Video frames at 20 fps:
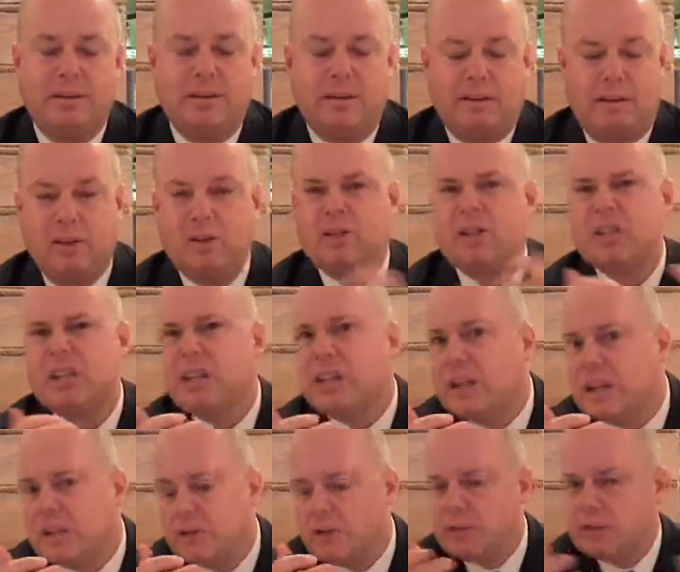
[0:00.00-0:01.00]
They're still
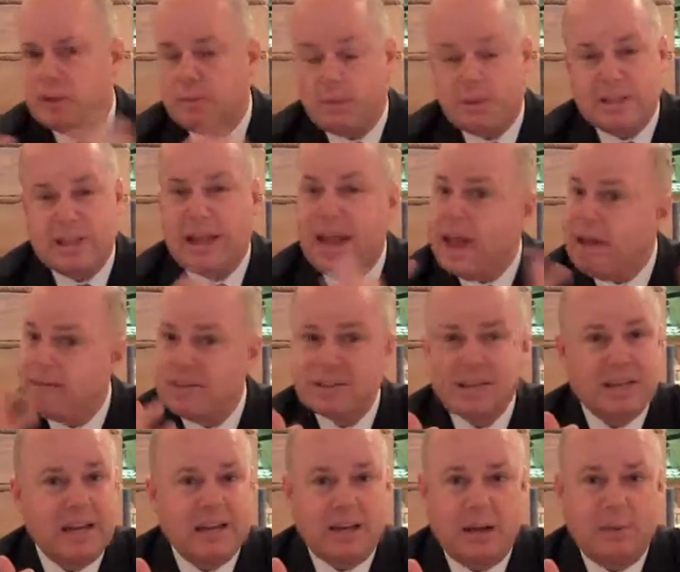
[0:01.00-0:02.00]
interested, but they haven't
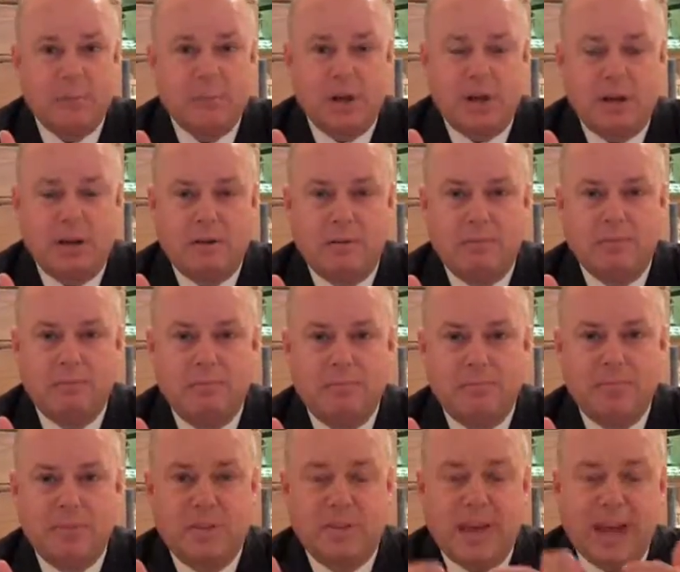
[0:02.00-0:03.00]
signed up yet.
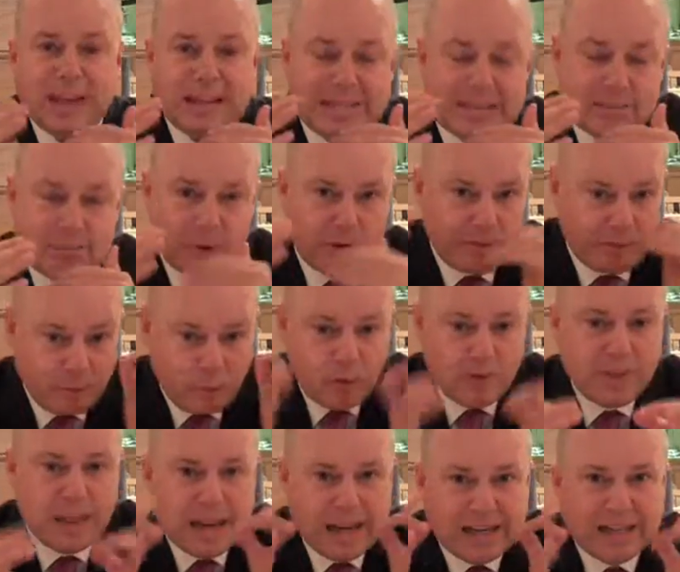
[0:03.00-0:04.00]

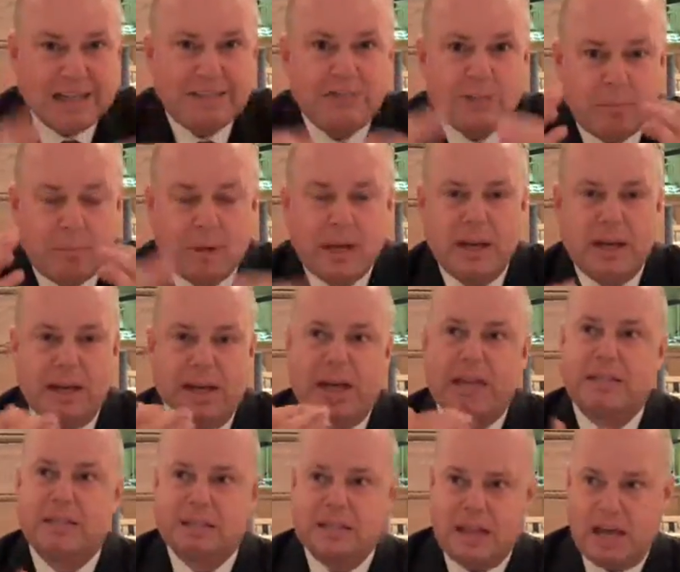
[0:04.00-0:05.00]
Before they leave the meeting, I
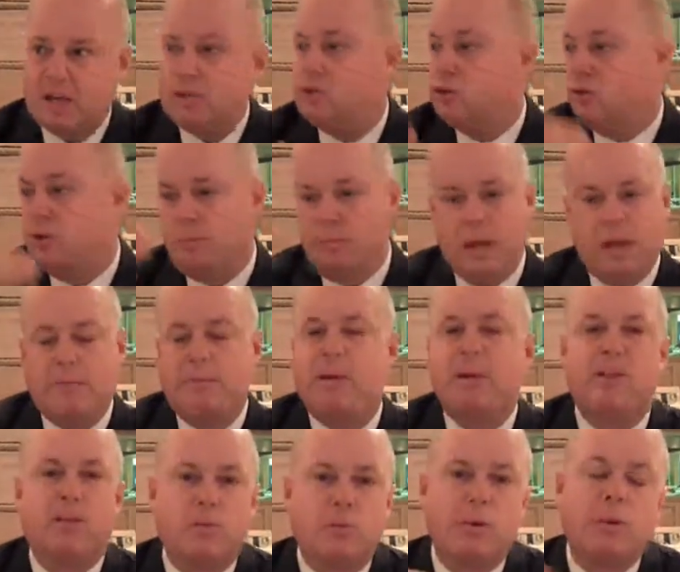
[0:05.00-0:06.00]
schedule maybe
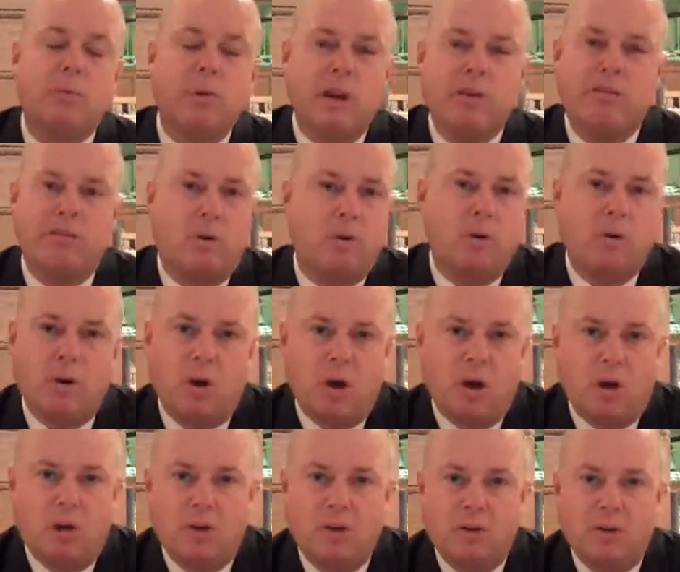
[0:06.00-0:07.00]
a 3-way phone
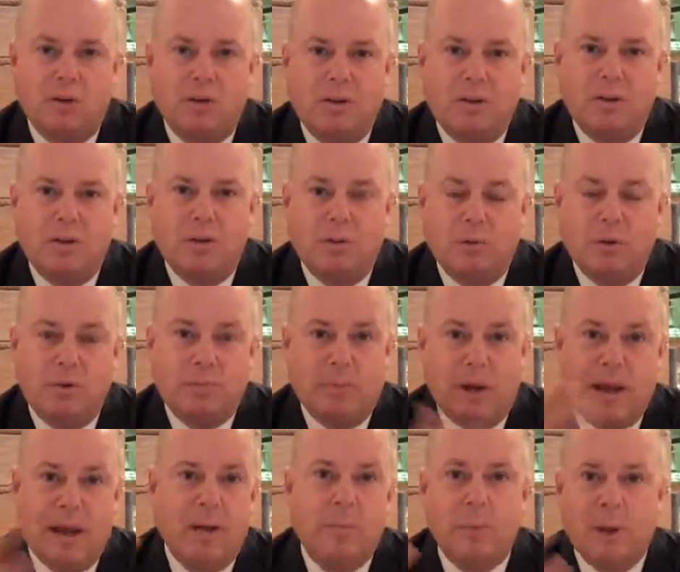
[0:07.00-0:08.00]
call with
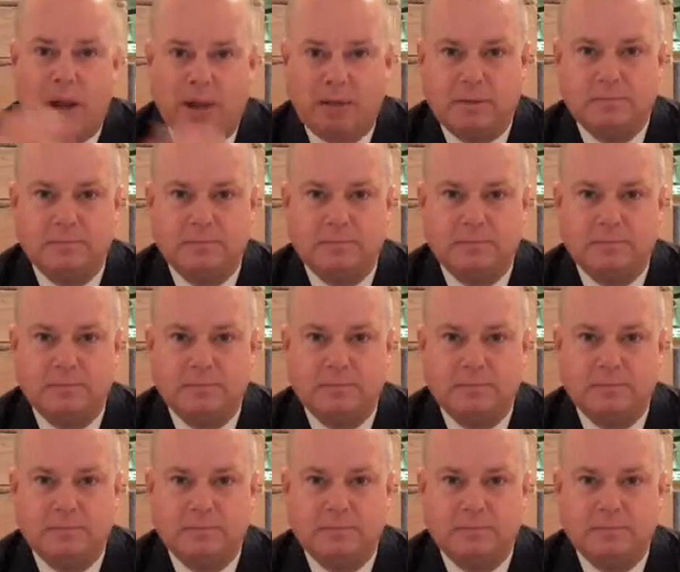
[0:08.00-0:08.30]
my upline